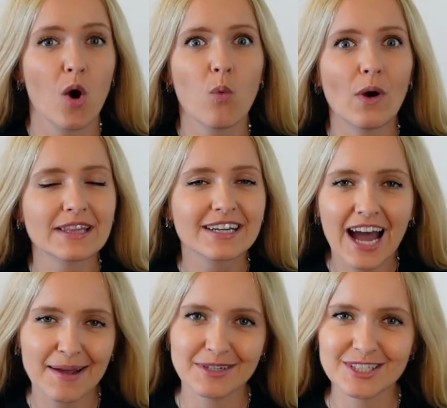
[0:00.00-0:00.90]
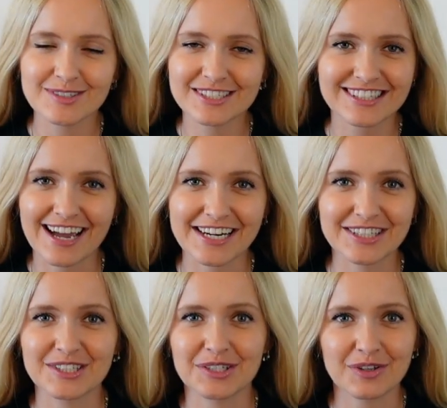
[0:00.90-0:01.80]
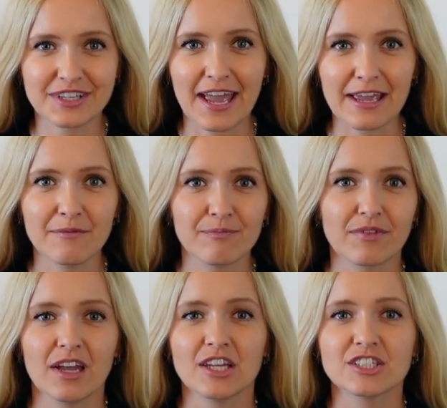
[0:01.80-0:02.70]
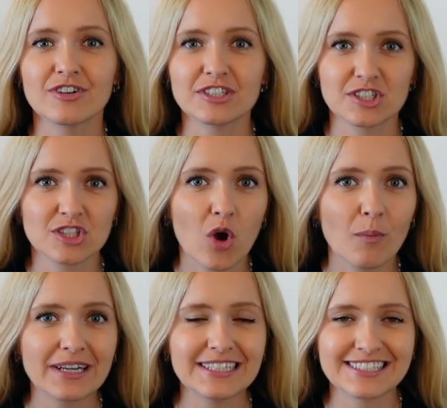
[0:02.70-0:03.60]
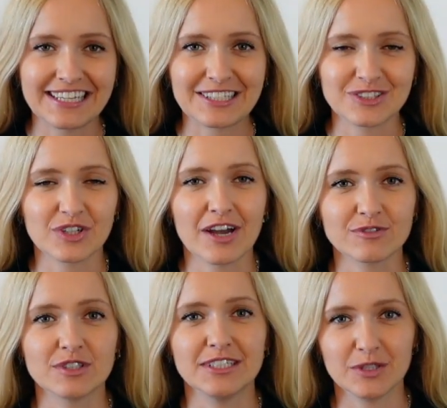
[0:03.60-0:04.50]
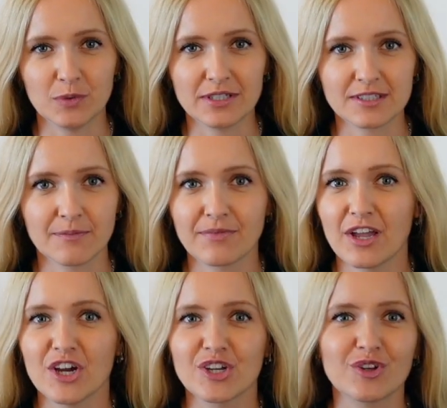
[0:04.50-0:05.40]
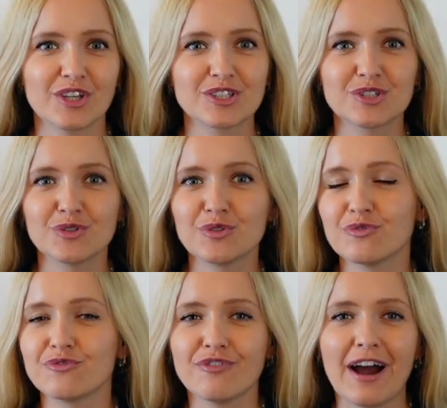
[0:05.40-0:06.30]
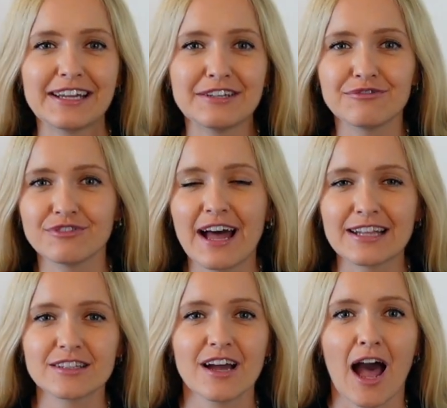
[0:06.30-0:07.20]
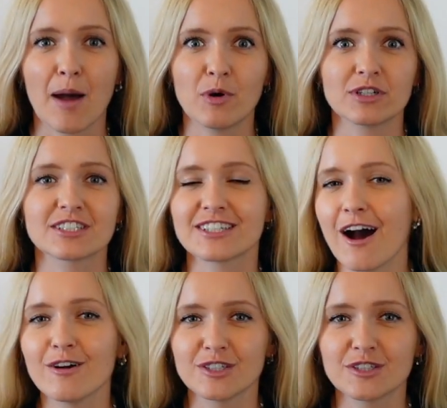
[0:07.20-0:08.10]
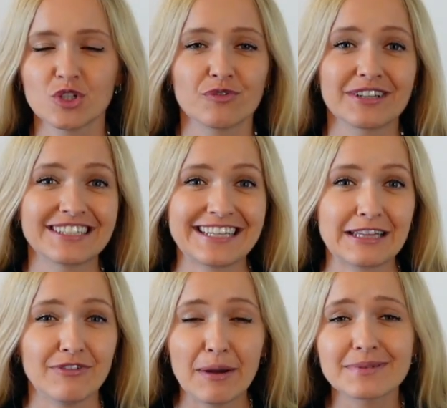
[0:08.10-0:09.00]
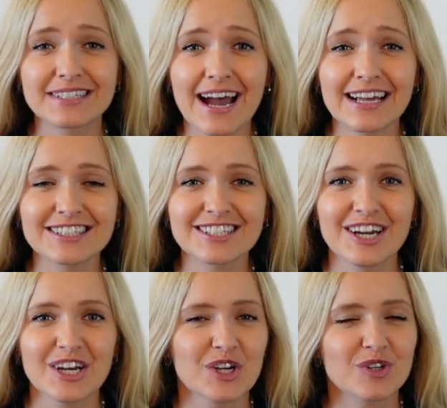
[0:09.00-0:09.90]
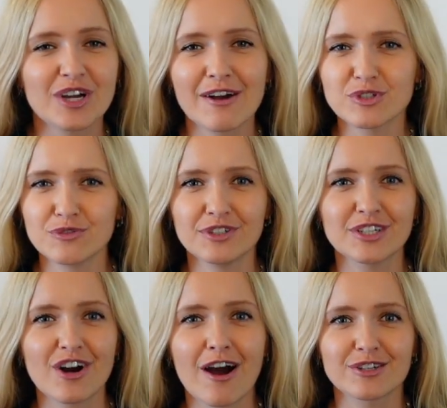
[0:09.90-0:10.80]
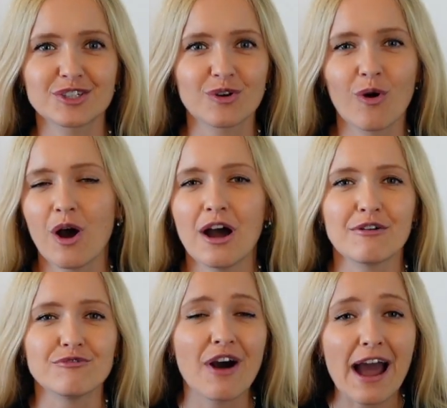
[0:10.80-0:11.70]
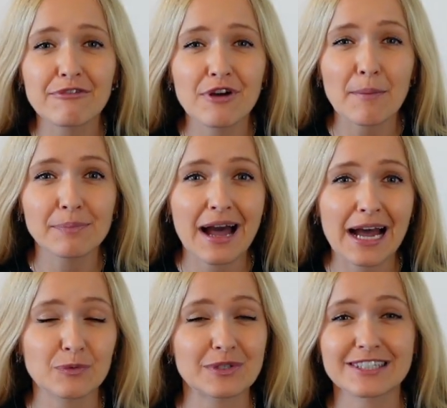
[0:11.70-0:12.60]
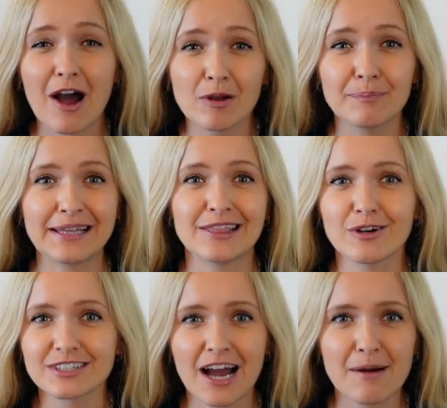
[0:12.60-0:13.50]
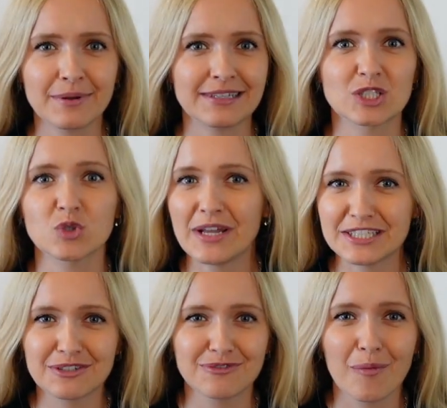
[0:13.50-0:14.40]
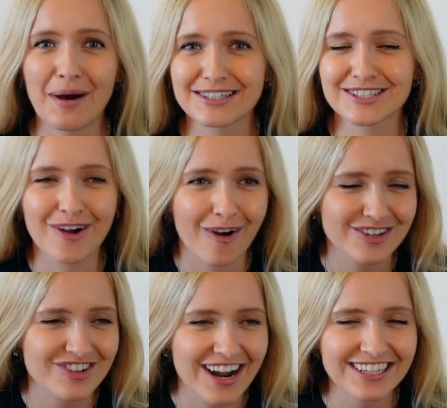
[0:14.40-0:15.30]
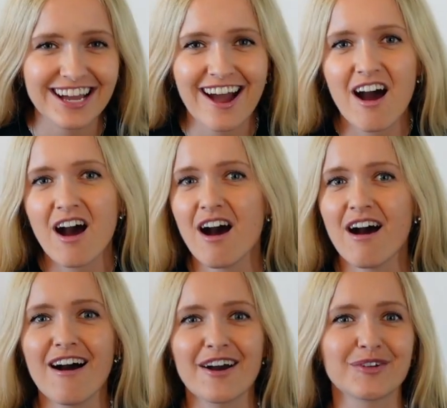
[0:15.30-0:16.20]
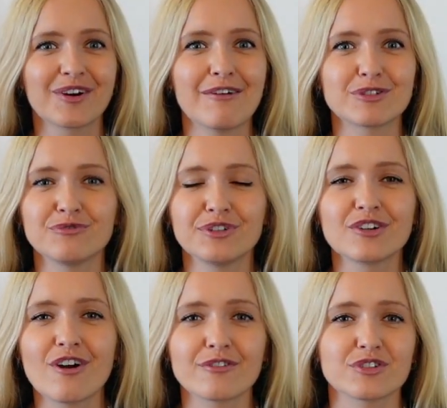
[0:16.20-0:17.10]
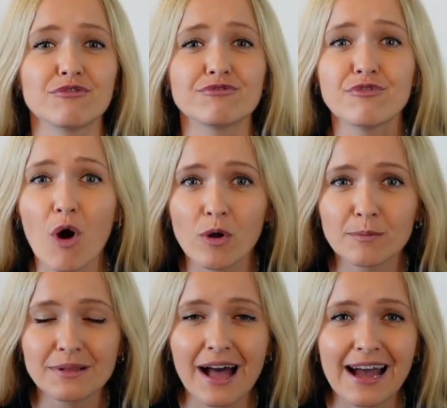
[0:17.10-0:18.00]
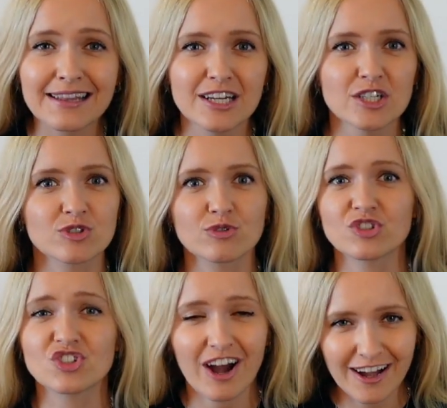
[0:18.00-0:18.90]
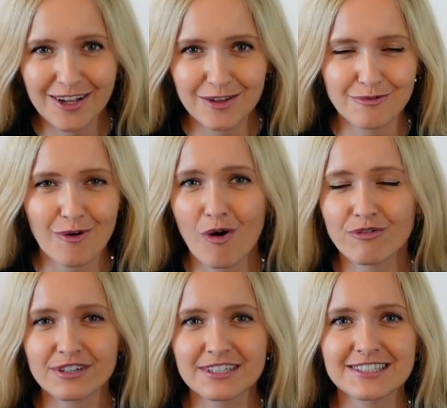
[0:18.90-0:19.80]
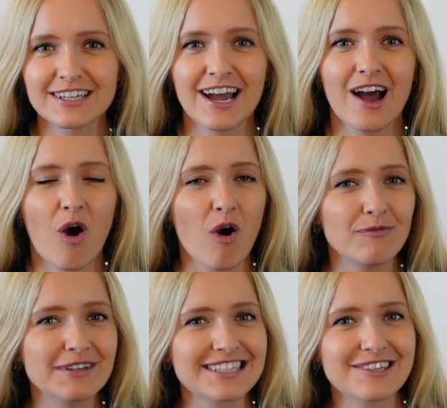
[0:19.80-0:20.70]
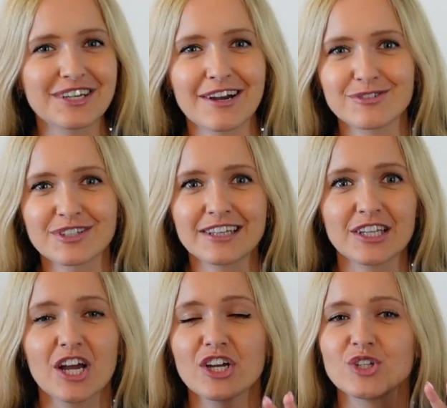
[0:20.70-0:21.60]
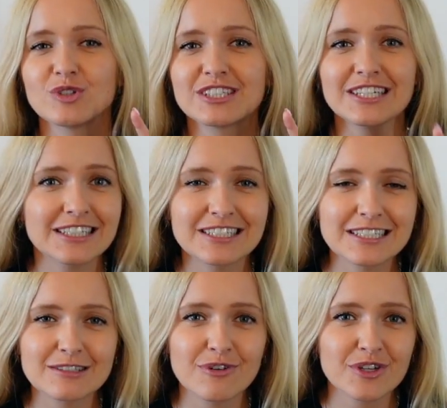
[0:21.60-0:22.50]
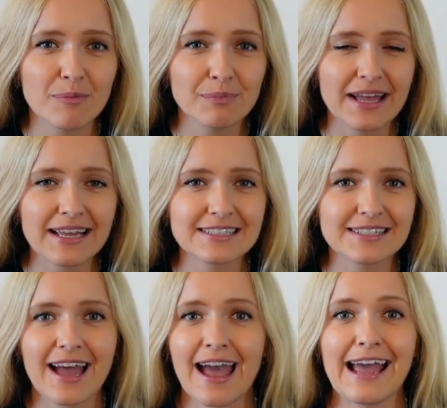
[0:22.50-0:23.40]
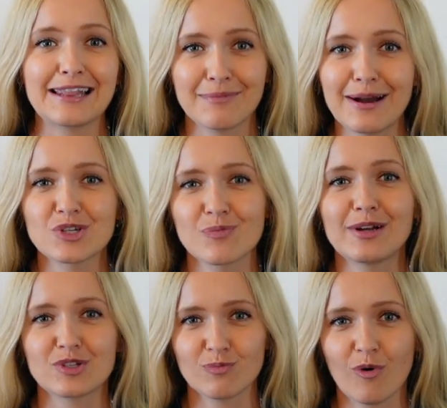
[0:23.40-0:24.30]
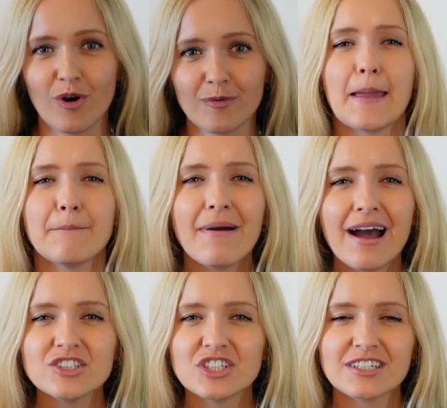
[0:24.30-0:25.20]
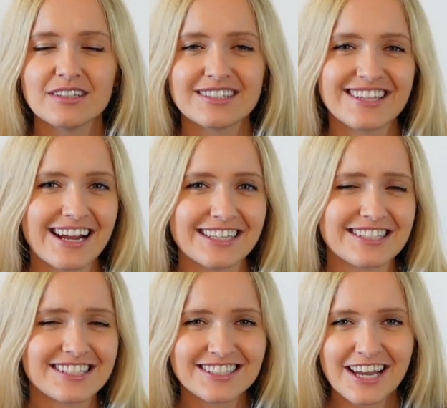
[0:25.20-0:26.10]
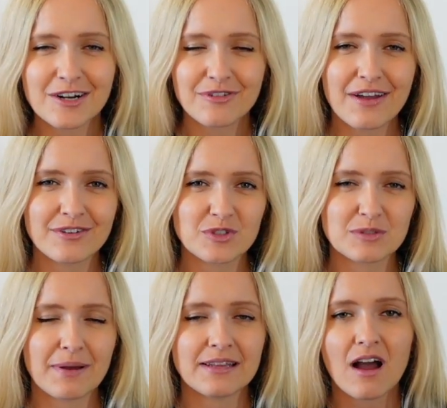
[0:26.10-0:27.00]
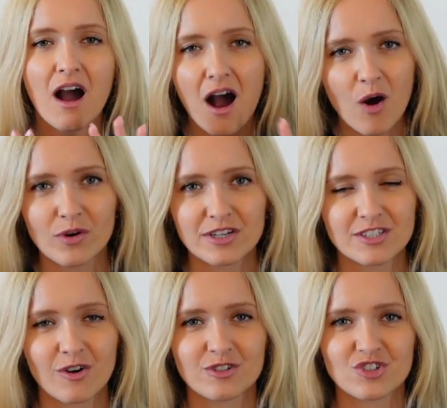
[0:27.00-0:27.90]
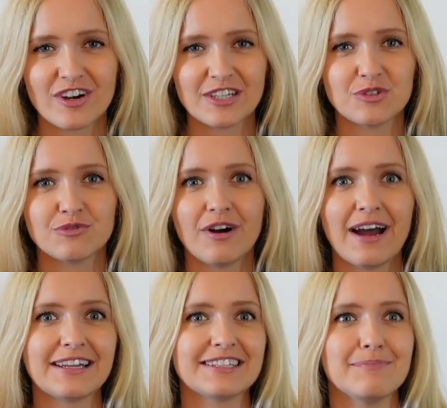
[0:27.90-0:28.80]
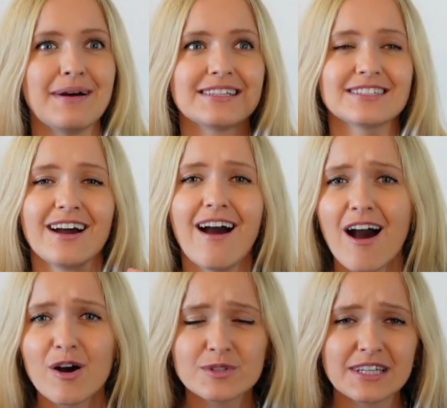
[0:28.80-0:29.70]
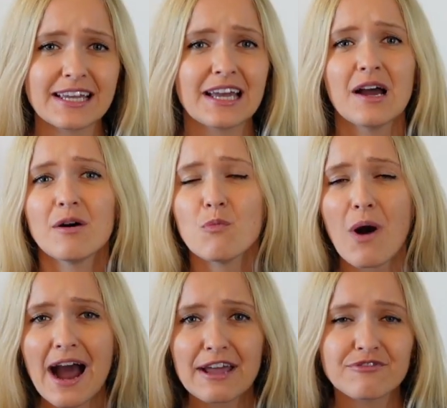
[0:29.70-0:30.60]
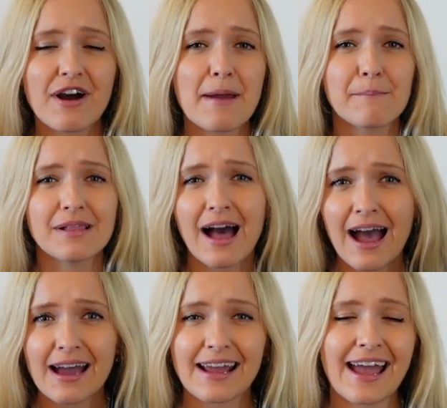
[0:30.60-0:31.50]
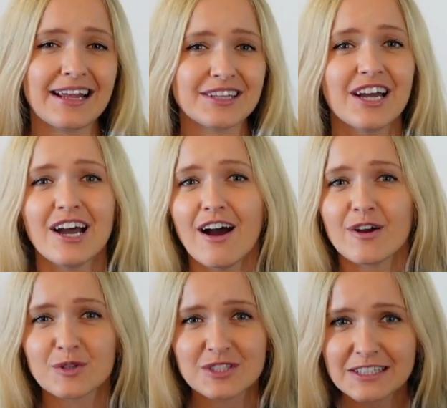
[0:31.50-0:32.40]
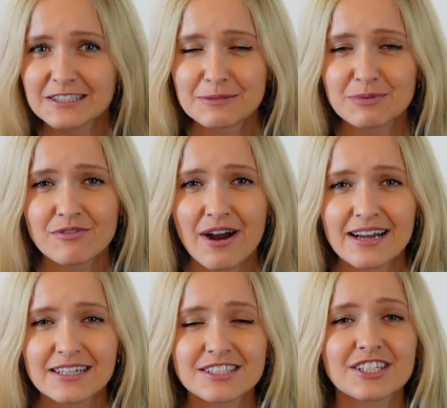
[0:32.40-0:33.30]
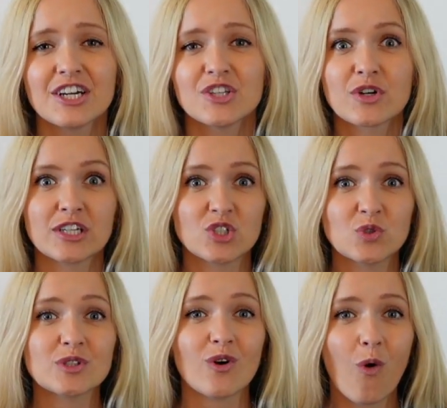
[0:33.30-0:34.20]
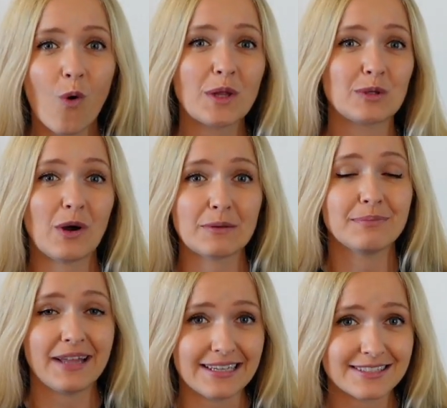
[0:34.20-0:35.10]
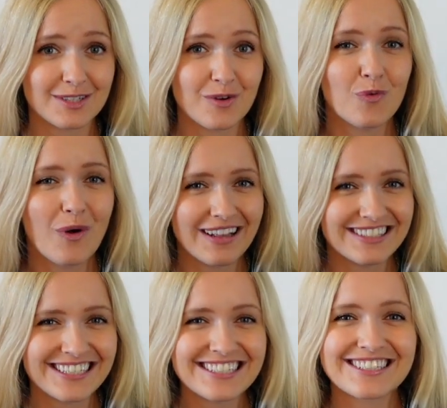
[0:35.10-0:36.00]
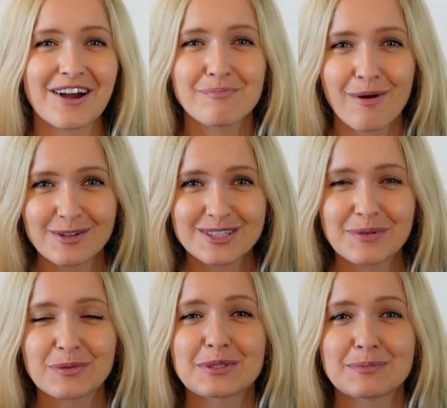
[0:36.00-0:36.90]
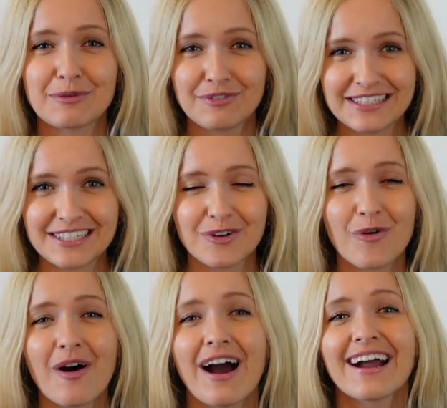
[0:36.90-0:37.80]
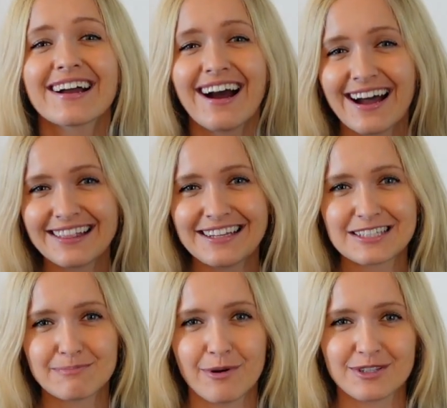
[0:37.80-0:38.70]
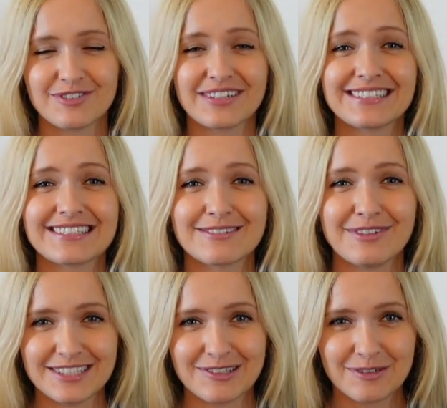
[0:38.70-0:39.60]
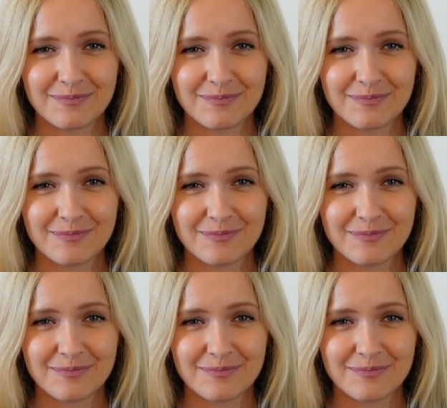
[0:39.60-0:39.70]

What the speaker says: When coming to study to the UK, there are so many things you have to deal with. You need to find a flat among thousands of real estate websites. You have to figure out your Wi-Fi plan without being locked up in a 24 months contract. You have to figure out your phone plan through jungle of offers. Obviously, you have to get utilities for your place and much more. Imagine that instead of having to spend hours on trying to find the best housing, Wi-Fi plan and utilities providers, you can do it all in one place. Well, that is now possible with Movido, who are kindly sponsoring this video.